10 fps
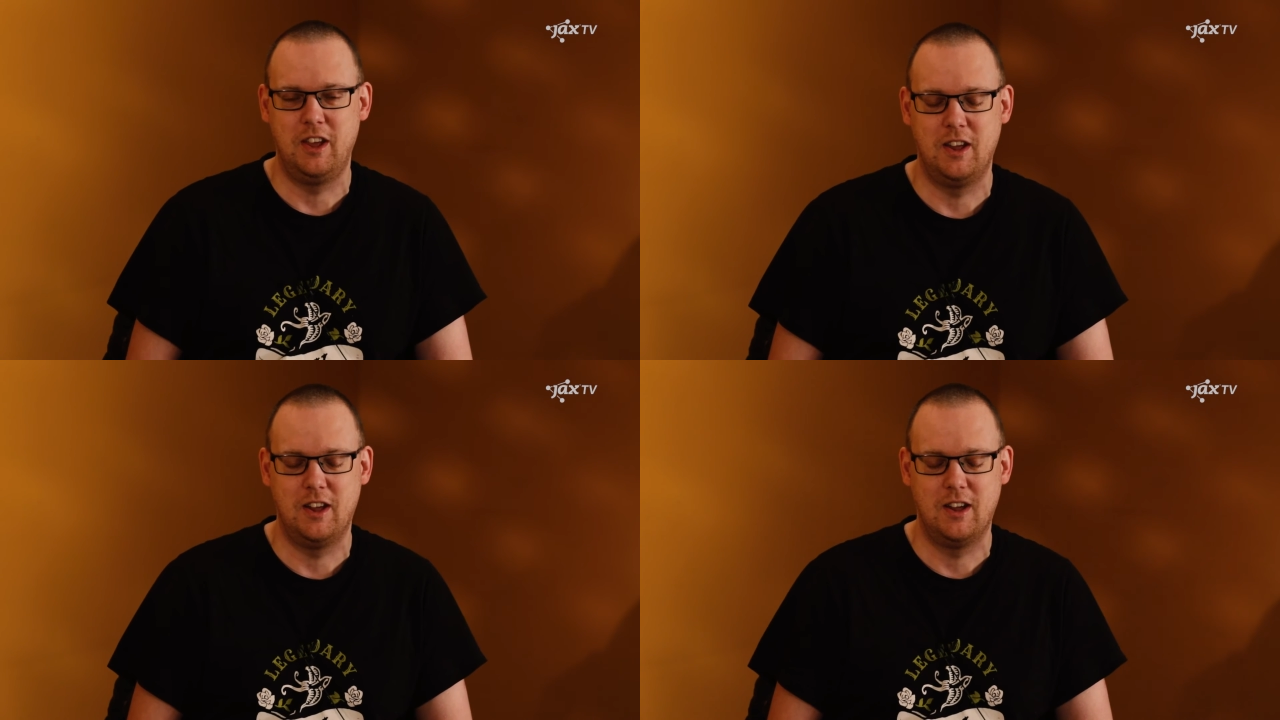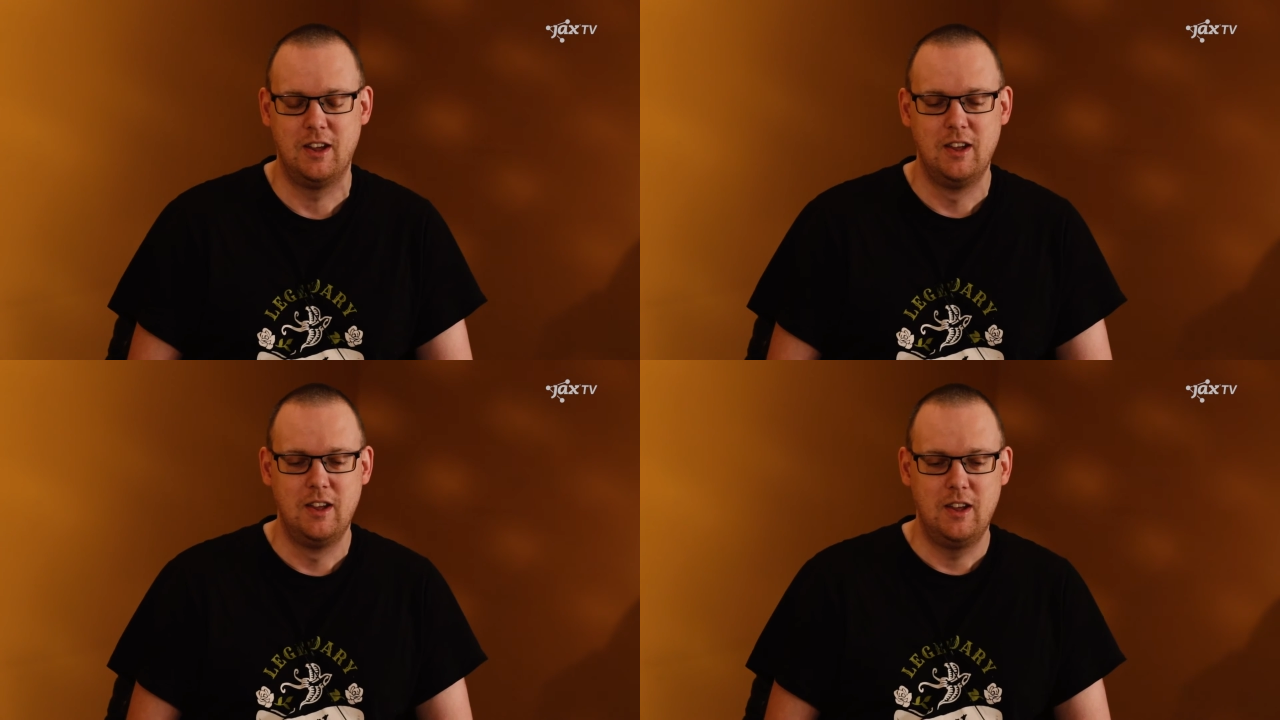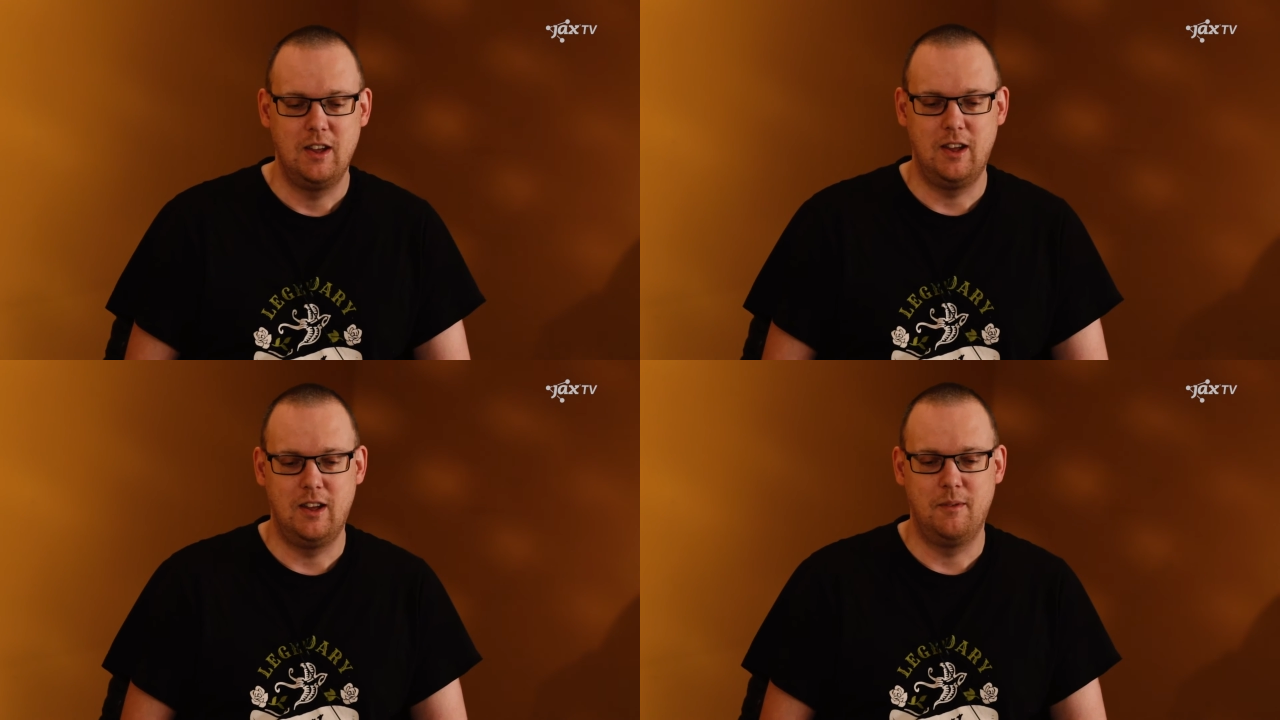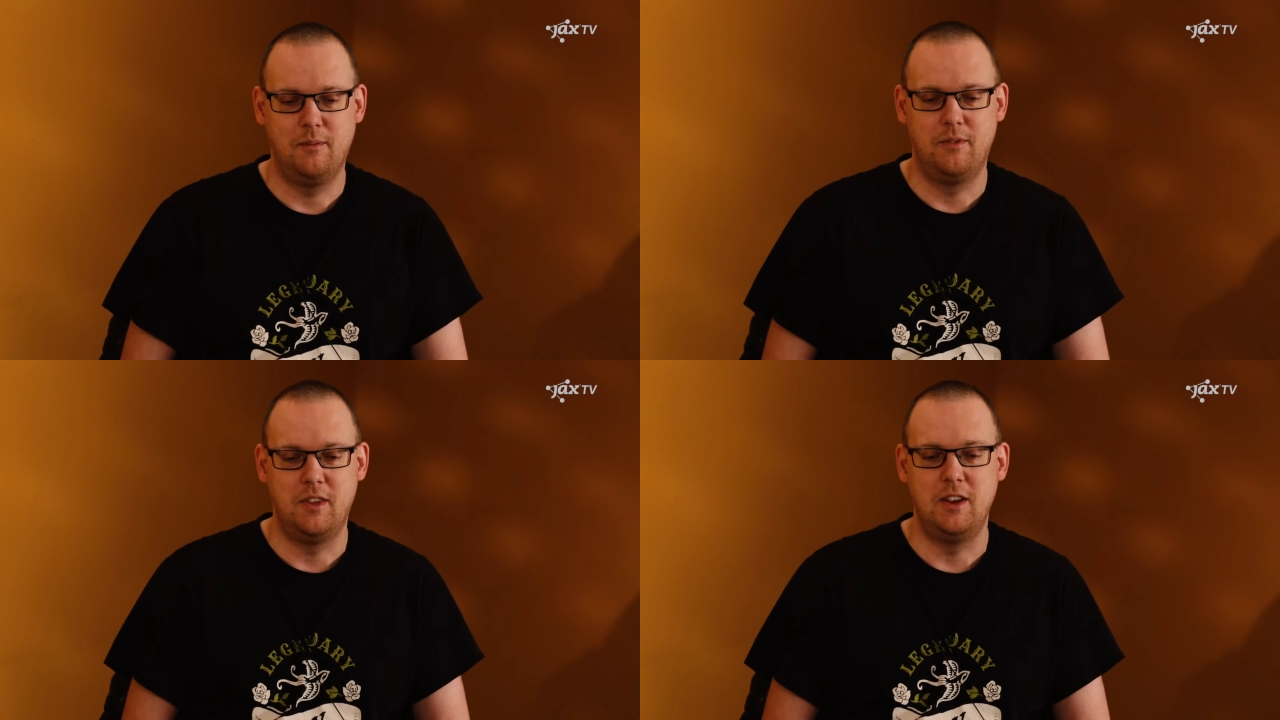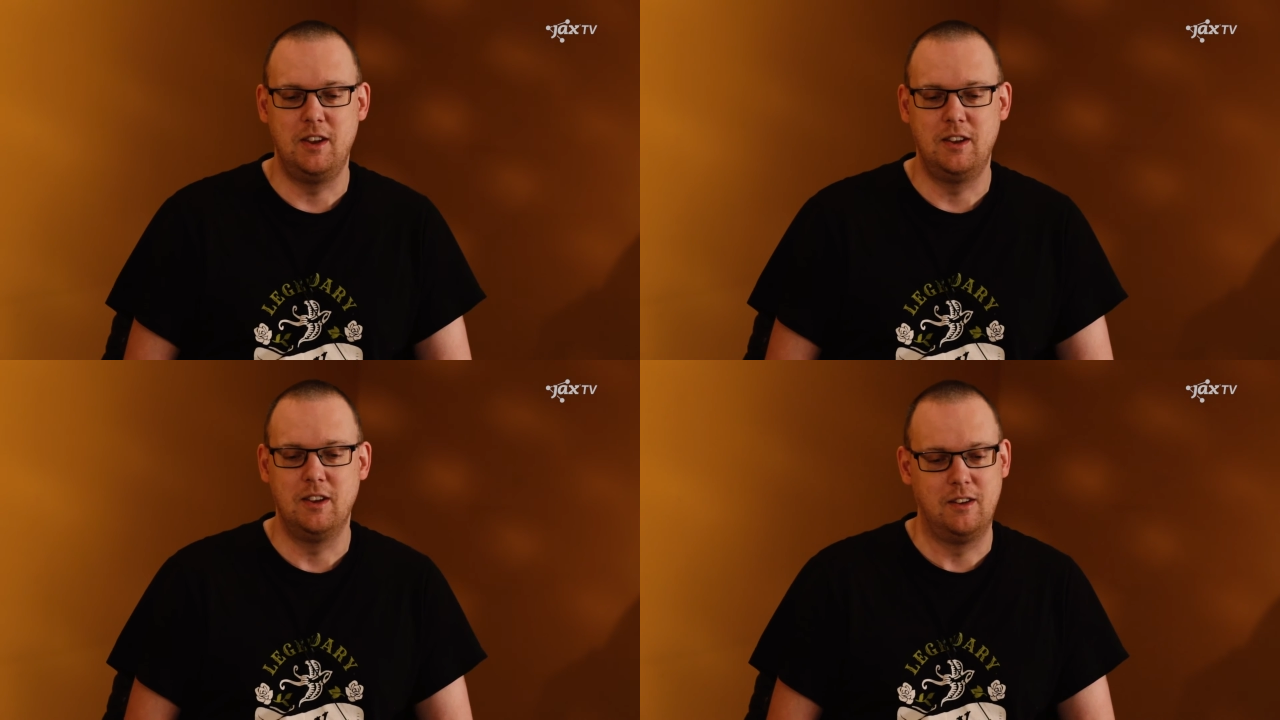we
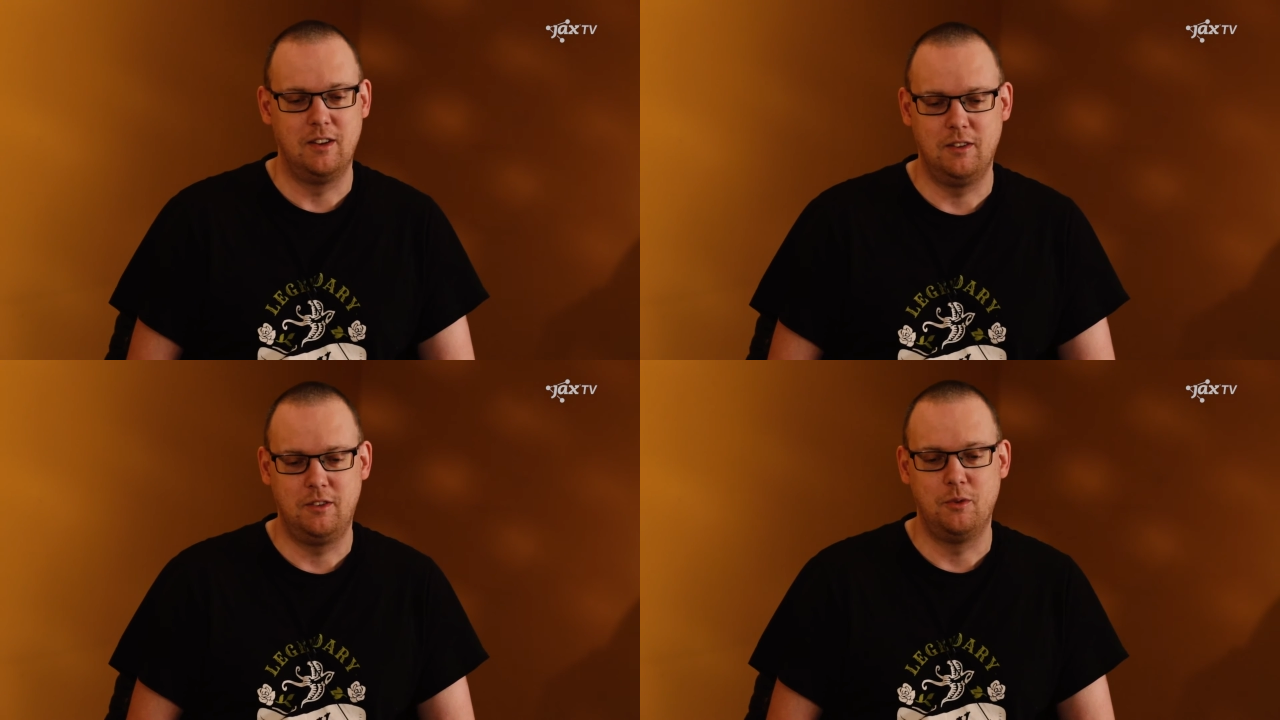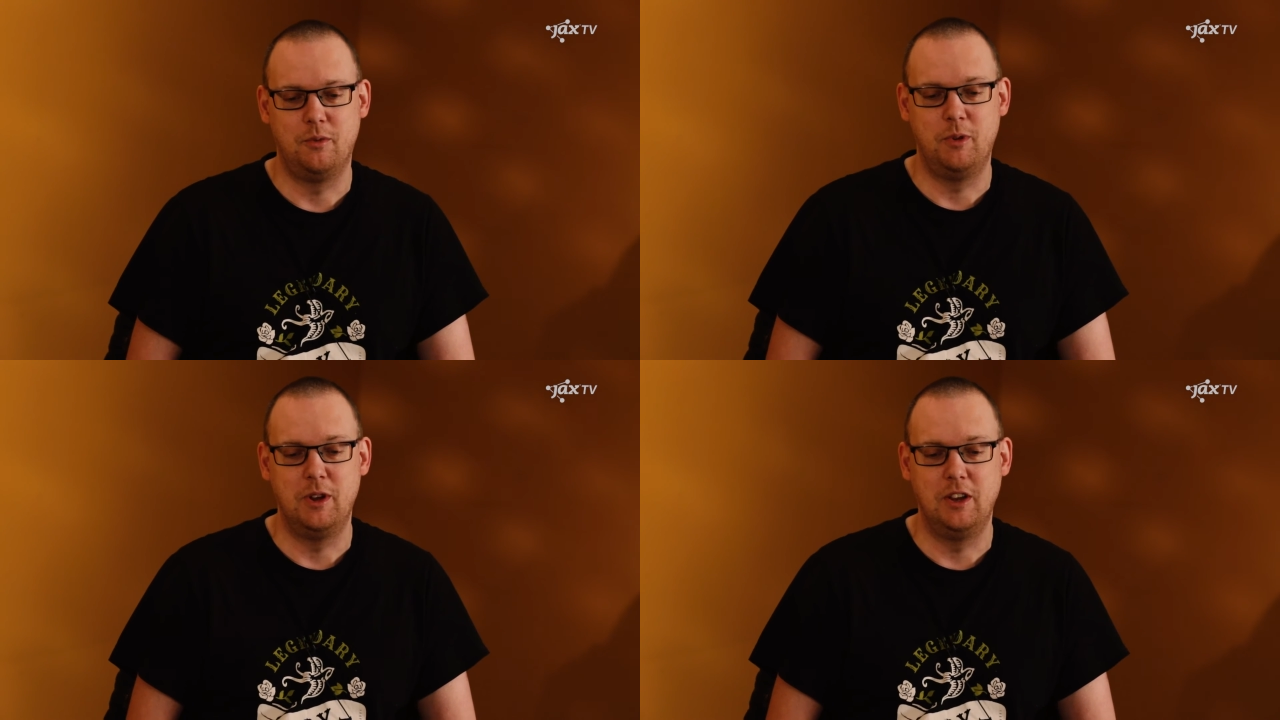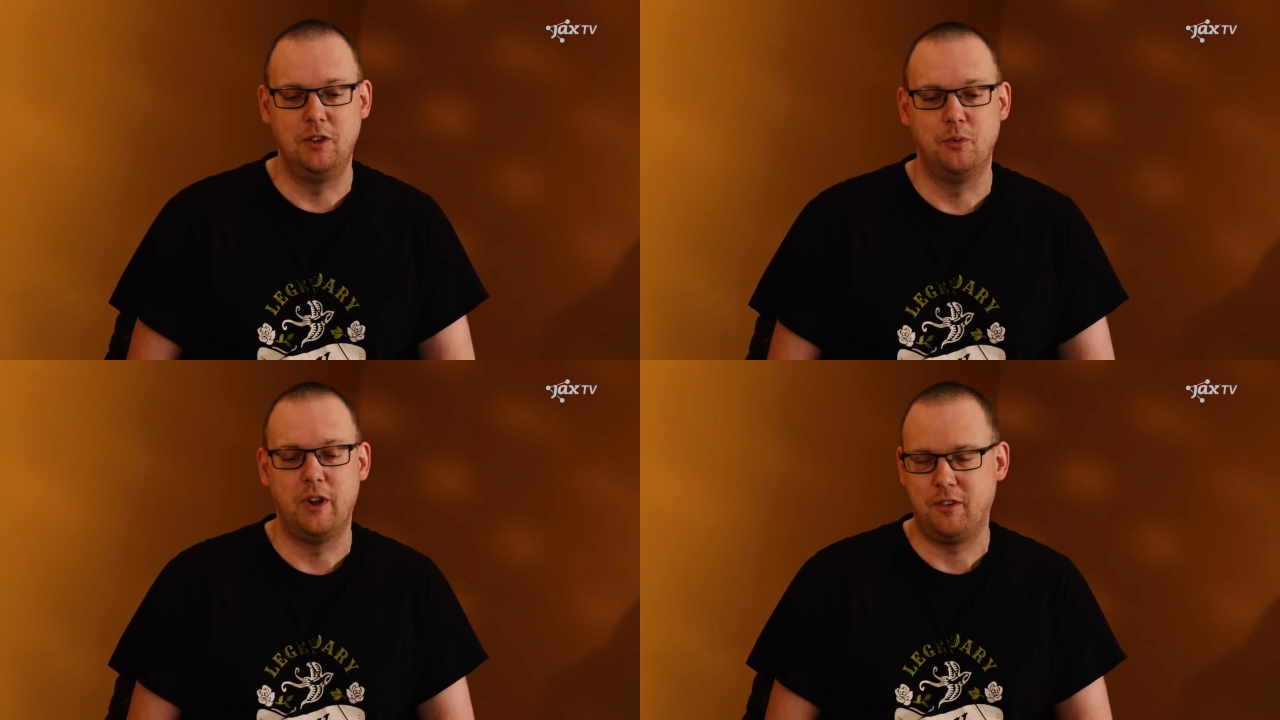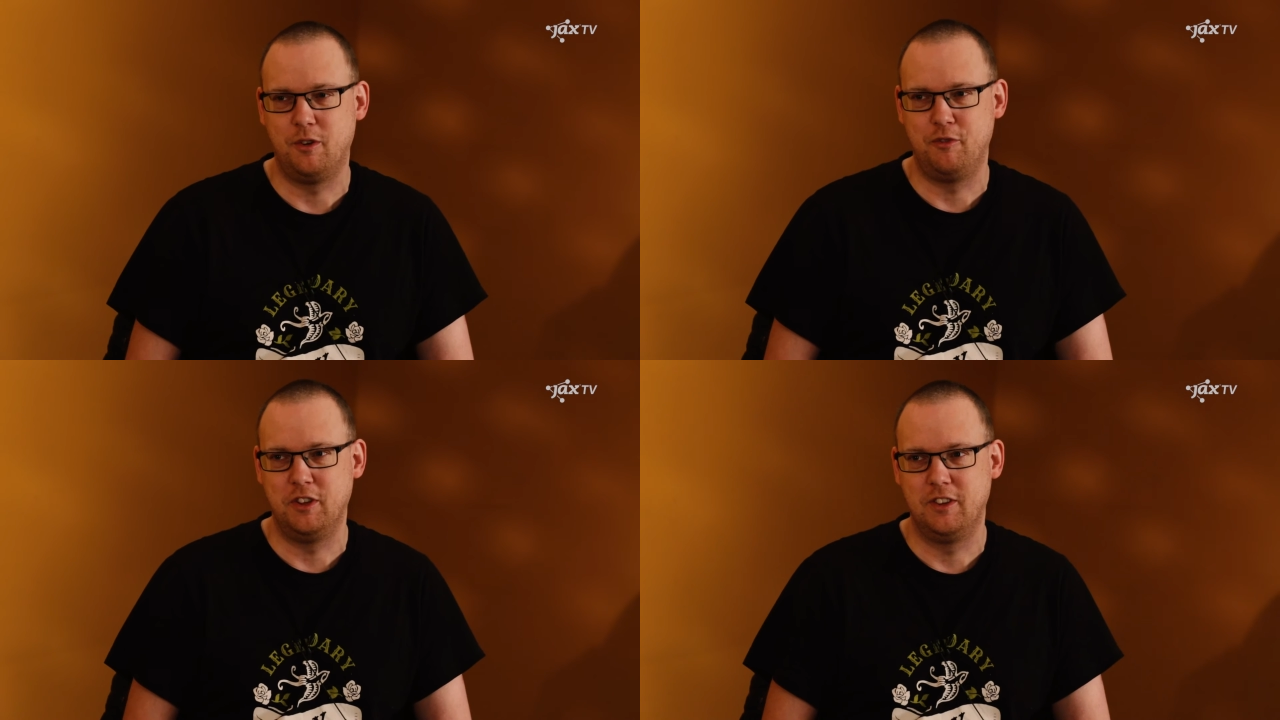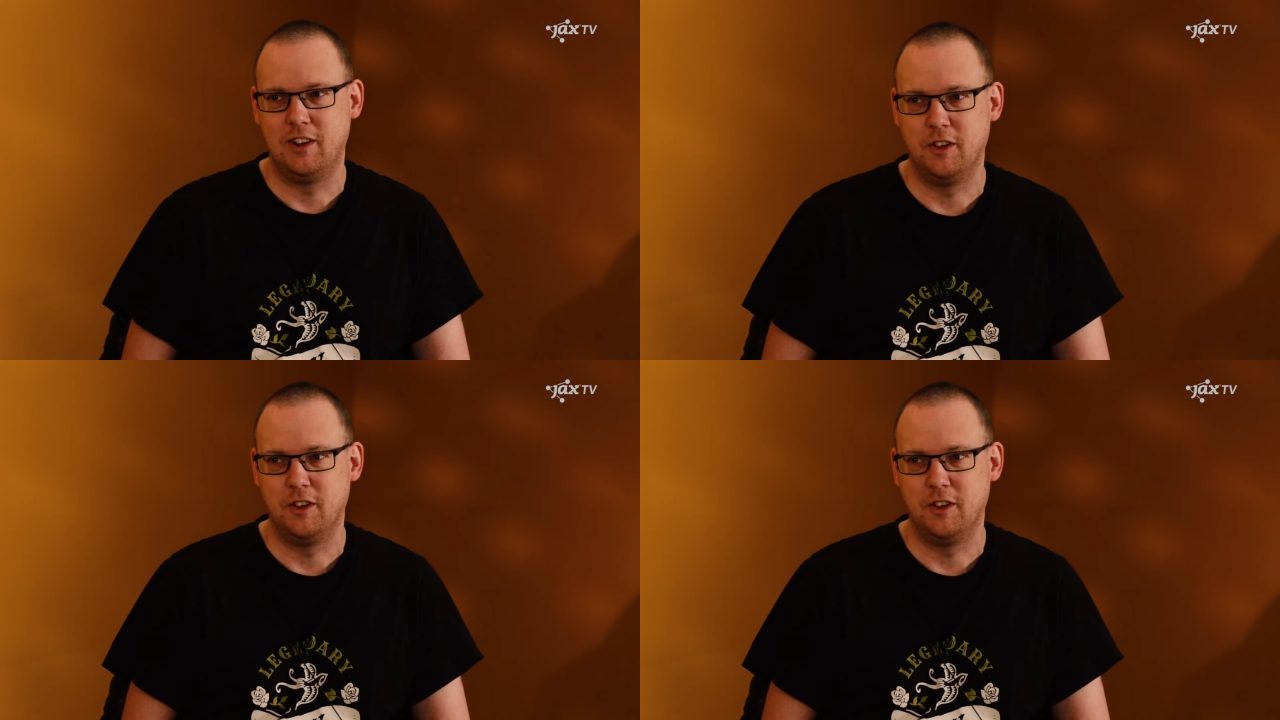needed to retrofit